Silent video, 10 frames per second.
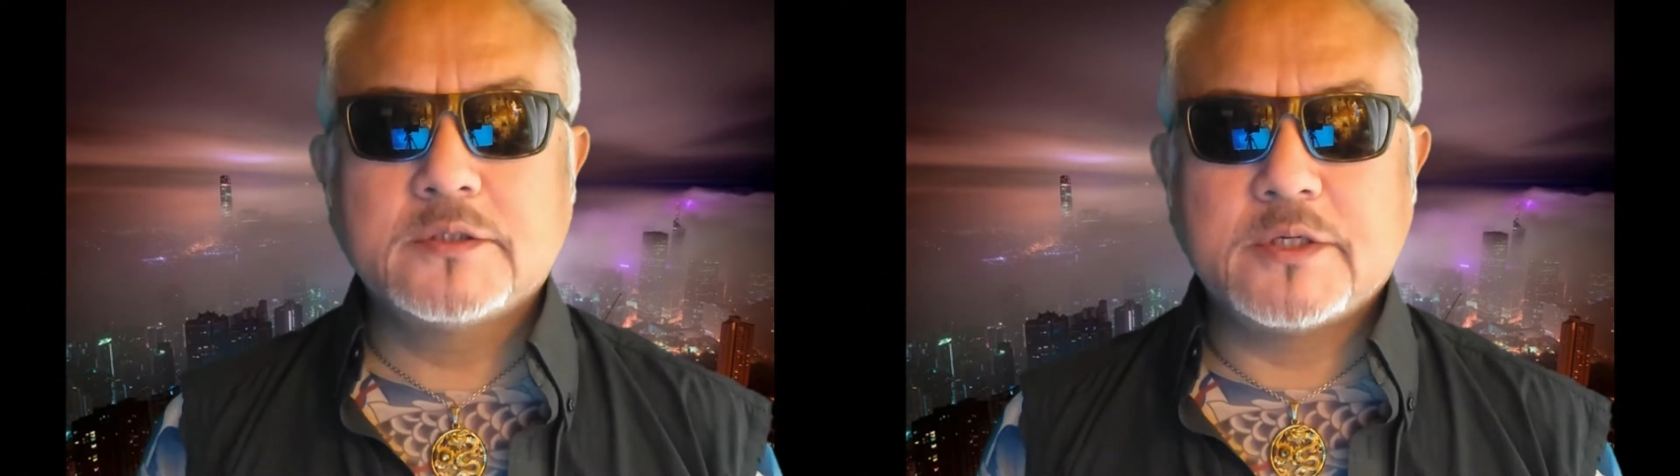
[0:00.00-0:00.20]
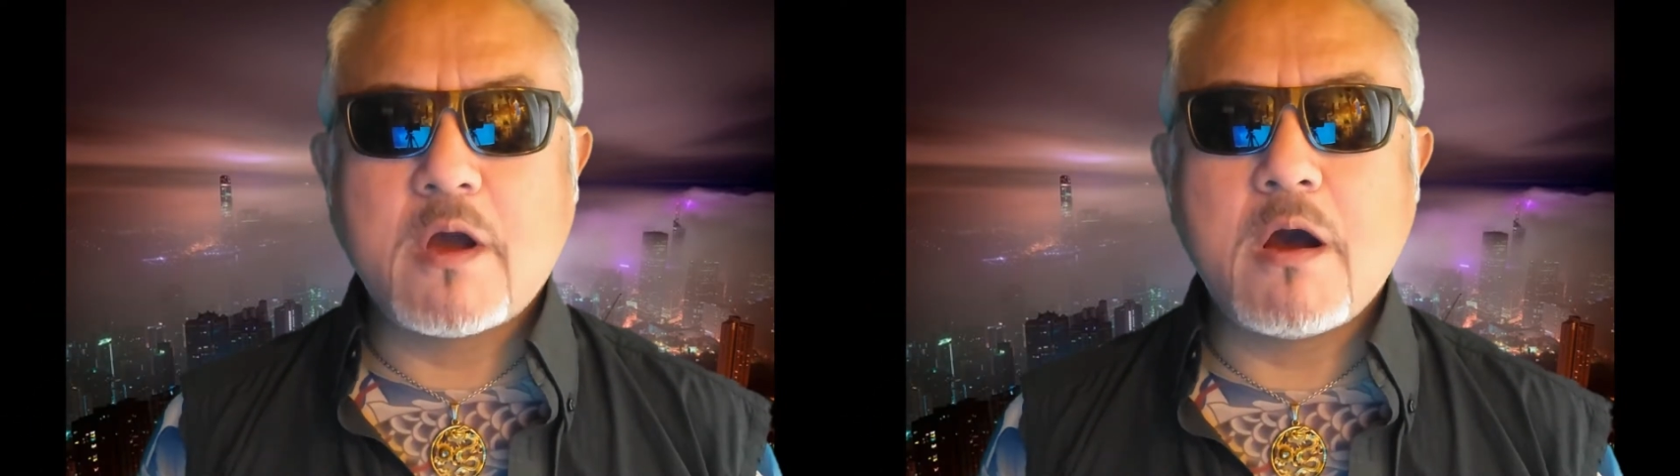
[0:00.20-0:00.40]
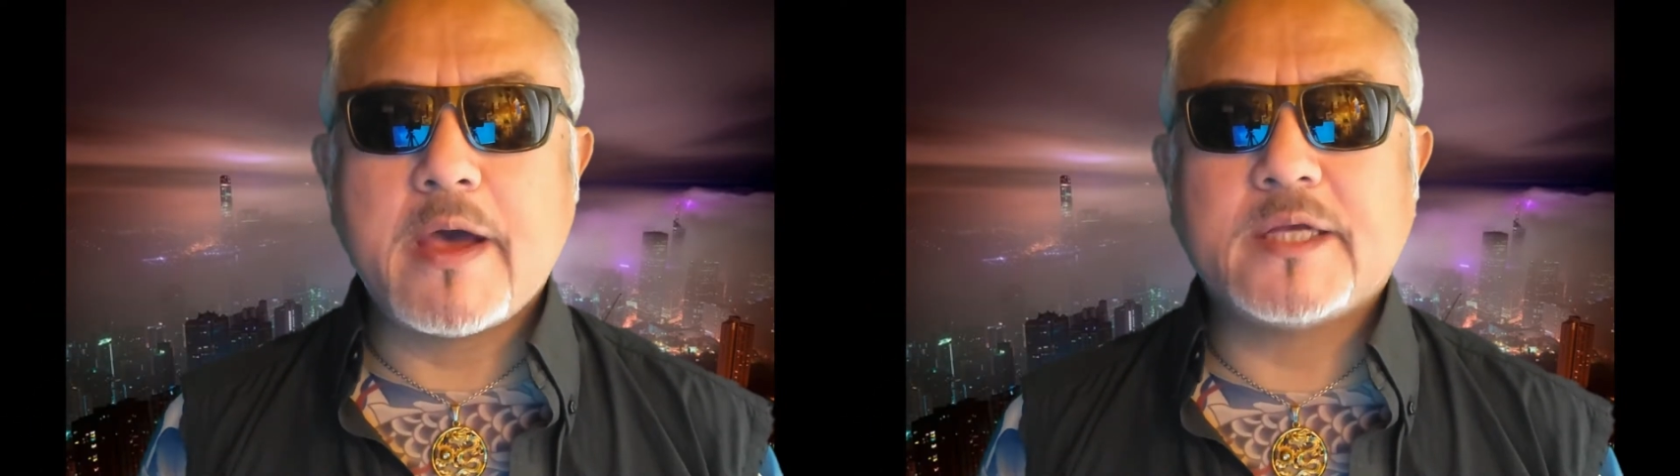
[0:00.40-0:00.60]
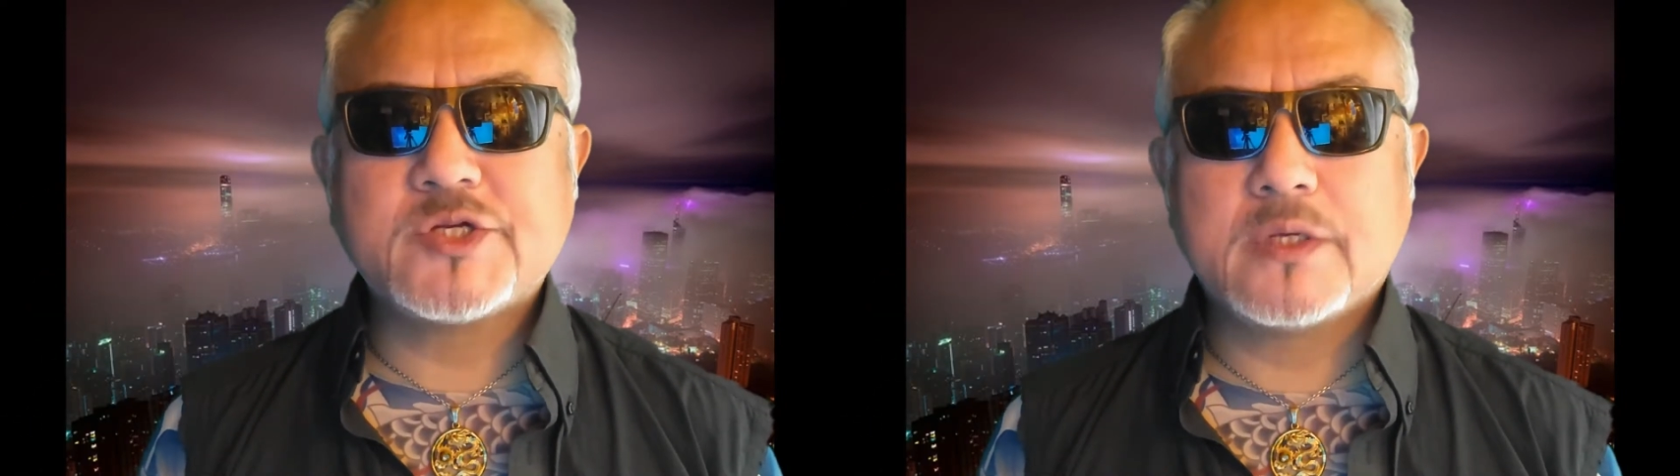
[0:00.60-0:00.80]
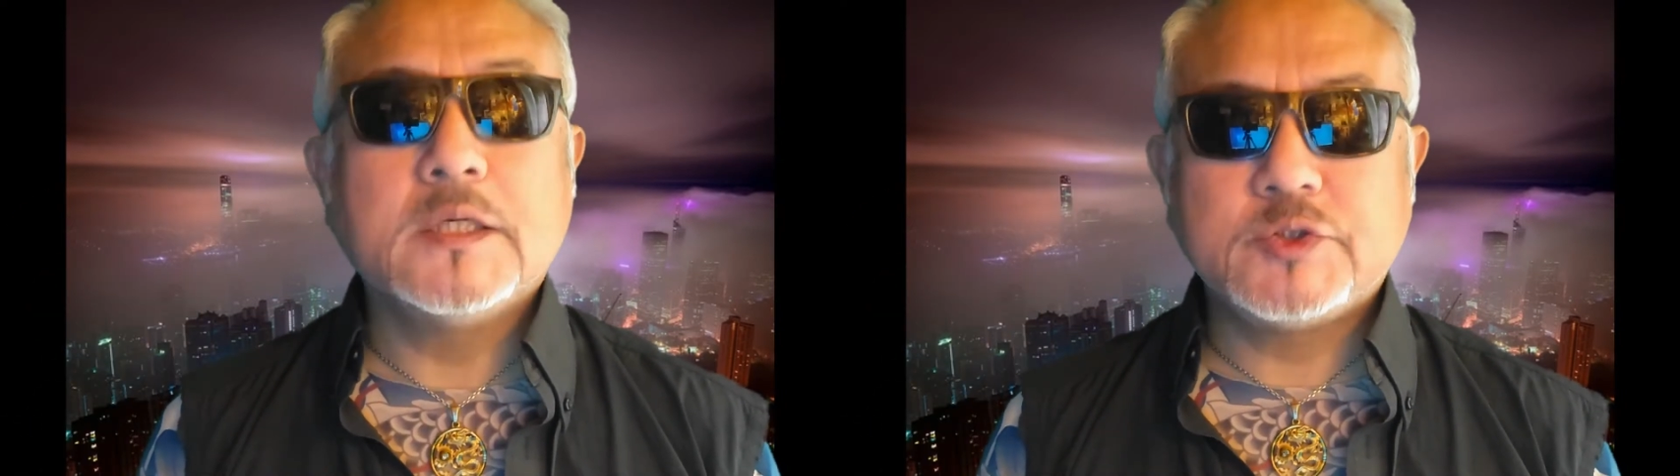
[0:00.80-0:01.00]
to
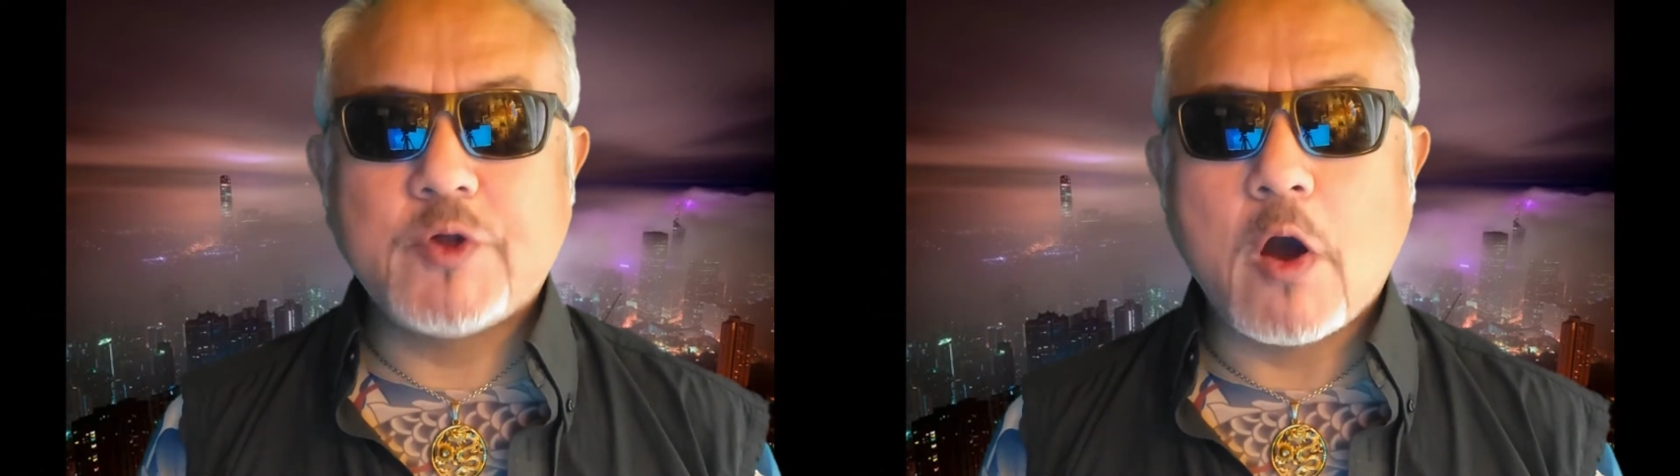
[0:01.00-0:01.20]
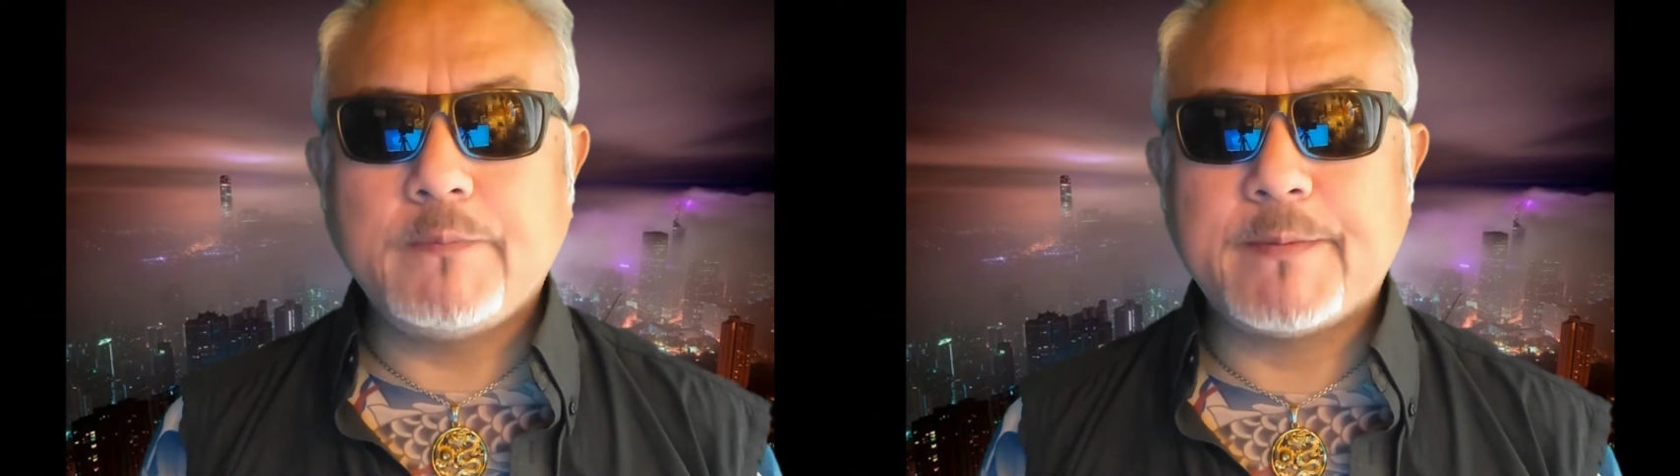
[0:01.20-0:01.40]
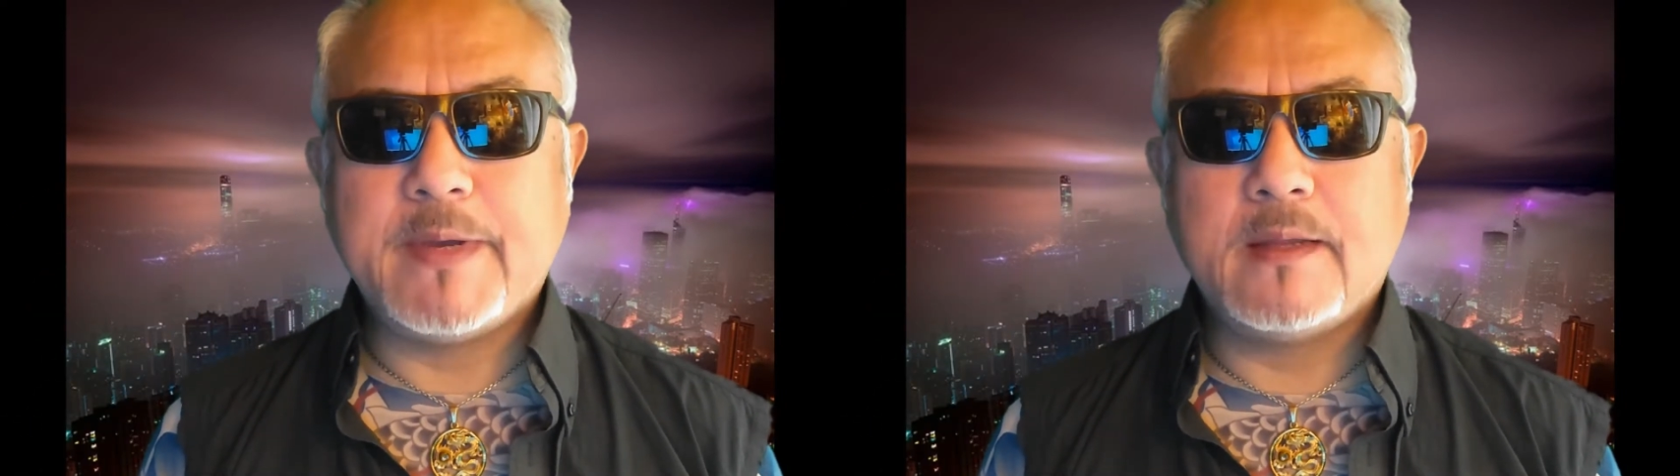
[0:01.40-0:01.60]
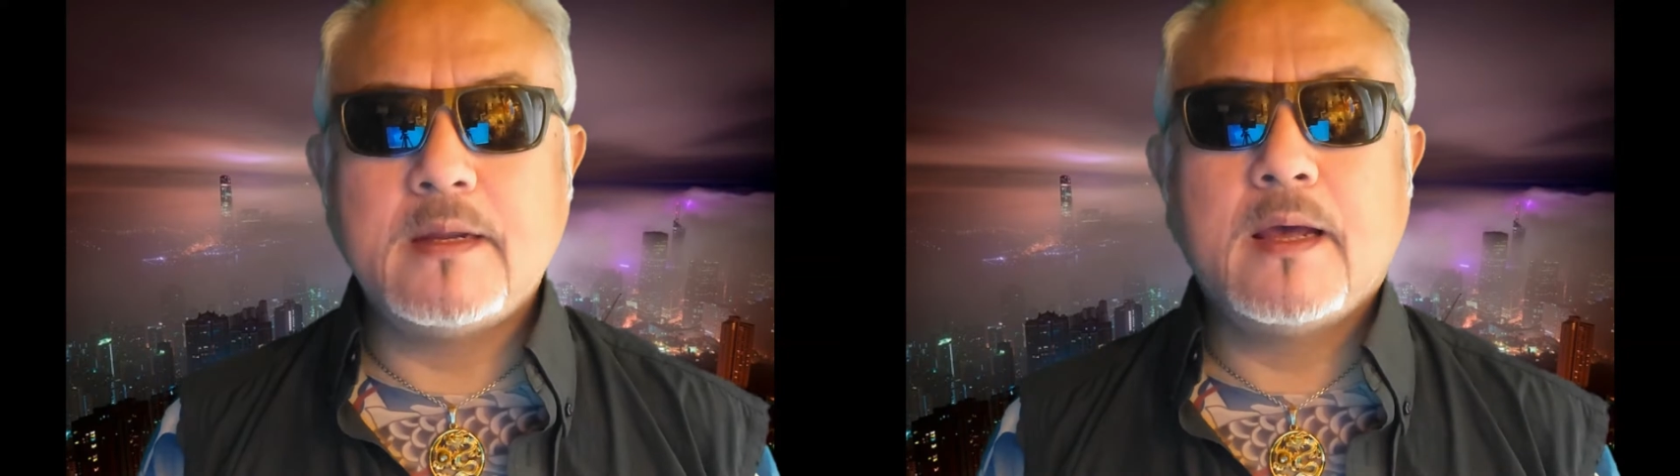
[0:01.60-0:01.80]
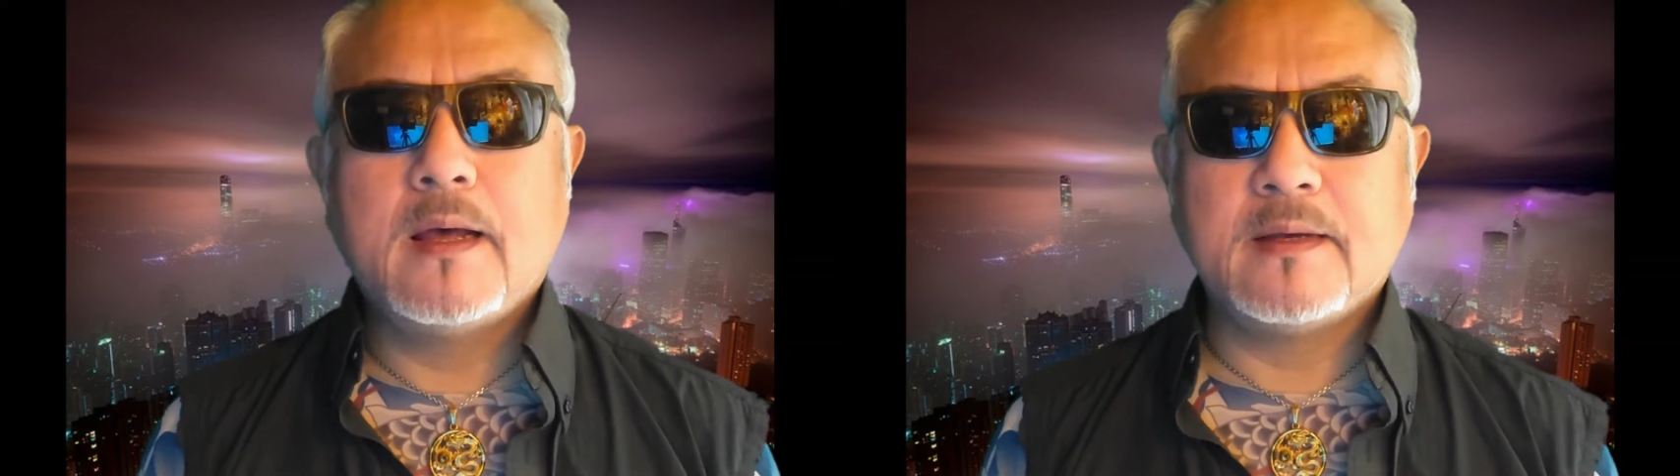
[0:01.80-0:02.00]
cause dopamine